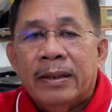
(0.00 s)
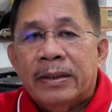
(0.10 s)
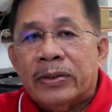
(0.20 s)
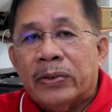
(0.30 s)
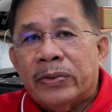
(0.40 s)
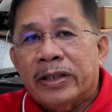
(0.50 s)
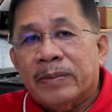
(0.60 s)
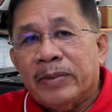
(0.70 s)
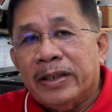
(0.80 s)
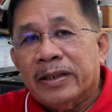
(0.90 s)
So this
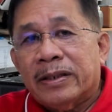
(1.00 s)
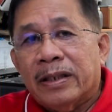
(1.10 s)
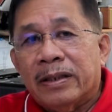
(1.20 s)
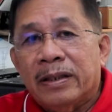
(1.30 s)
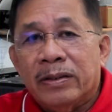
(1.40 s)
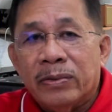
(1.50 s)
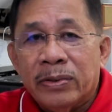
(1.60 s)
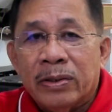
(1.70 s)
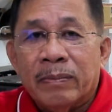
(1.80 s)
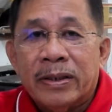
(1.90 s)
means that the
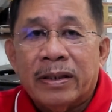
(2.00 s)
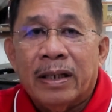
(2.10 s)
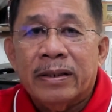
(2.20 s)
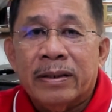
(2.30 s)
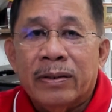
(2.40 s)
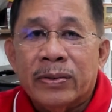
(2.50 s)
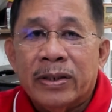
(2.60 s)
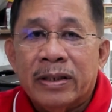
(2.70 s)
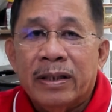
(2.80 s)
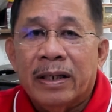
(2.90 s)
union must undergo
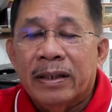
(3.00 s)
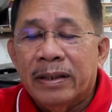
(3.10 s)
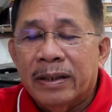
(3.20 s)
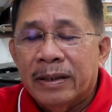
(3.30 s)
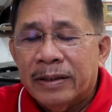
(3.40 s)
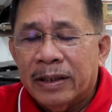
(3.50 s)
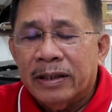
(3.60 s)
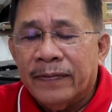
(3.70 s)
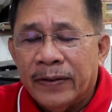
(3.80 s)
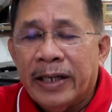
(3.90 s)
the
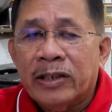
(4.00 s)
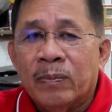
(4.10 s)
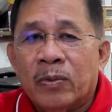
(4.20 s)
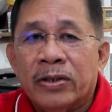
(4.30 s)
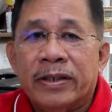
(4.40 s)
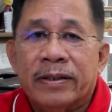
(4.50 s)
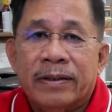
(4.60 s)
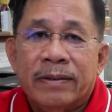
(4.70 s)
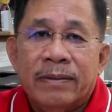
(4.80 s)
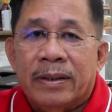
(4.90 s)
certification
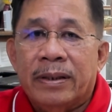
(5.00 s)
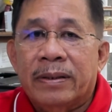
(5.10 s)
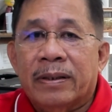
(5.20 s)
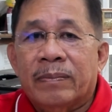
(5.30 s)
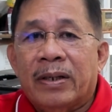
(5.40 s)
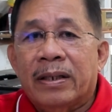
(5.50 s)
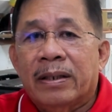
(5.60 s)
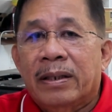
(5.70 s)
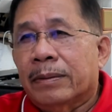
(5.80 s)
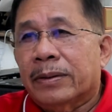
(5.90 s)
process, either
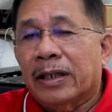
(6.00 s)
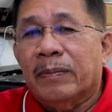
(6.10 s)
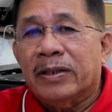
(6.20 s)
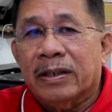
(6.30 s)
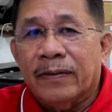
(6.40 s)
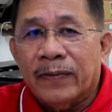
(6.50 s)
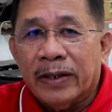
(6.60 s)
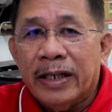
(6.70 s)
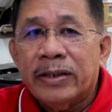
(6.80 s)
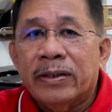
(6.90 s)
by SEBA
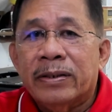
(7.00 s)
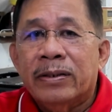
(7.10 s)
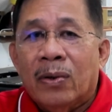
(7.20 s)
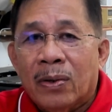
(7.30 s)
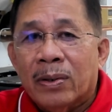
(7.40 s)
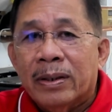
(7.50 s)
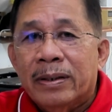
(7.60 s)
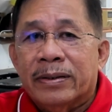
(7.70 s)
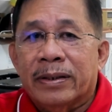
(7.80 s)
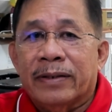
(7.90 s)
certification or
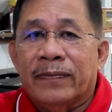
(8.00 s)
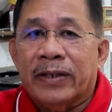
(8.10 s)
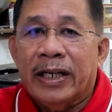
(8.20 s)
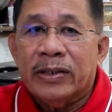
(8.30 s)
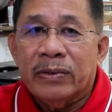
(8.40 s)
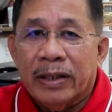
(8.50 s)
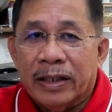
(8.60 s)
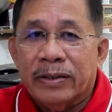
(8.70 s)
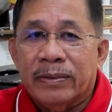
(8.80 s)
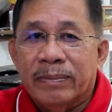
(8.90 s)
certification
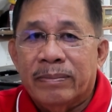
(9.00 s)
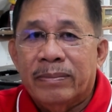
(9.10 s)
election.